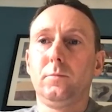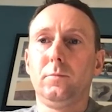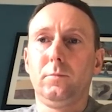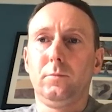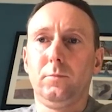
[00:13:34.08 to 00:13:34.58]

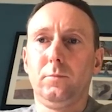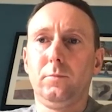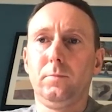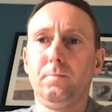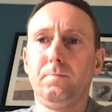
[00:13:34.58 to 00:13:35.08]

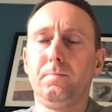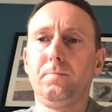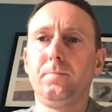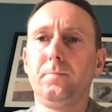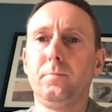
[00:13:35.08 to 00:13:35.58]

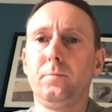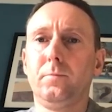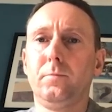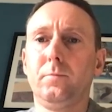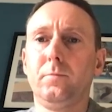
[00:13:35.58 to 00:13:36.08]

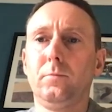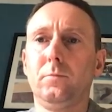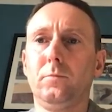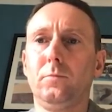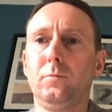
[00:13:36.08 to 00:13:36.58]

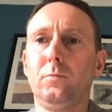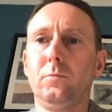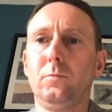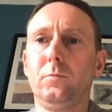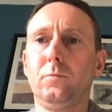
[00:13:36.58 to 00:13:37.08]

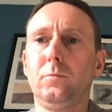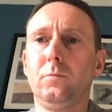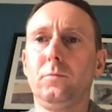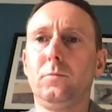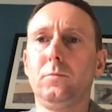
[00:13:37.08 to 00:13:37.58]

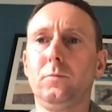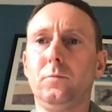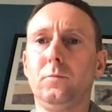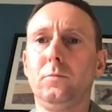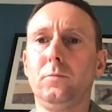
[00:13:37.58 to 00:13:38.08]

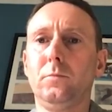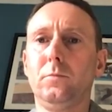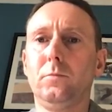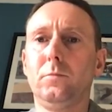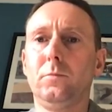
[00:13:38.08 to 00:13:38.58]

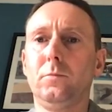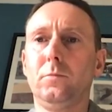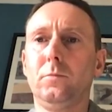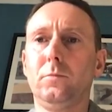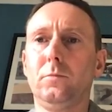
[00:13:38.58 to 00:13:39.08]

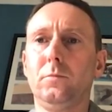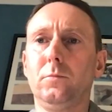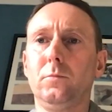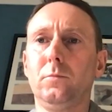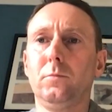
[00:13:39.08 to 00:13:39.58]

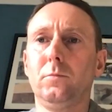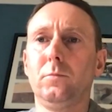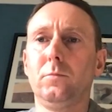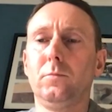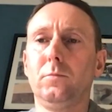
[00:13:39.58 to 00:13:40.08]

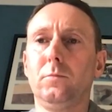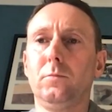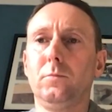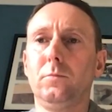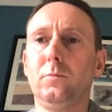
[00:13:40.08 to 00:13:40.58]

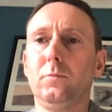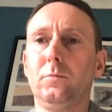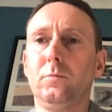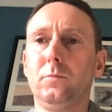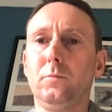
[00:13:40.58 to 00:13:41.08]
This person isn't speaking.